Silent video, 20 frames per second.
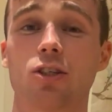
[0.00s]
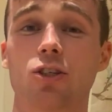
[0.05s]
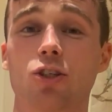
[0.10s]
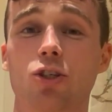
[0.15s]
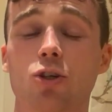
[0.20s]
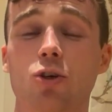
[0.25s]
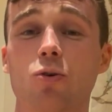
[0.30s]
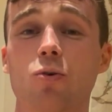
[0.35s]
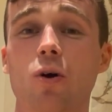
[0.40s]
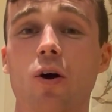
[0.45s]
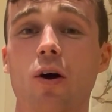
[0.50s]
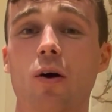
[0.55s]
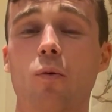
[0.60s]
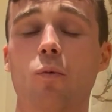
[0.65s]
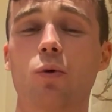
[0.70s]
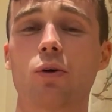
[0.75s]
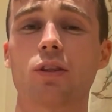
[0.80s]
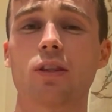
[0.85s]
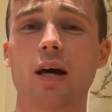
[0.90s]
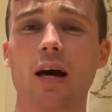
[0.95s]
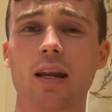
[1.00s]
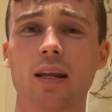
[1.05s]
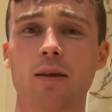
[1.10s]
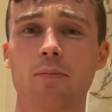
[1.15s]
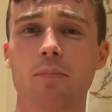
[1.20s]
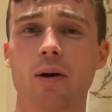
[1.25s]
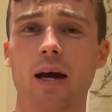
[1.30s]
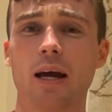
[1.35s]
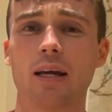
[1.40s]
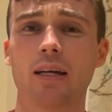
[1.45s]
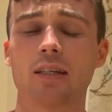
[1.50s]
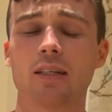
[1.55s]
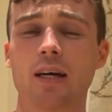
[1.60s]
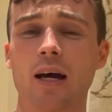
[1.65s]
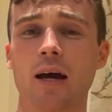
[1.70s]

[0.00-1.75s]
So with that in mind,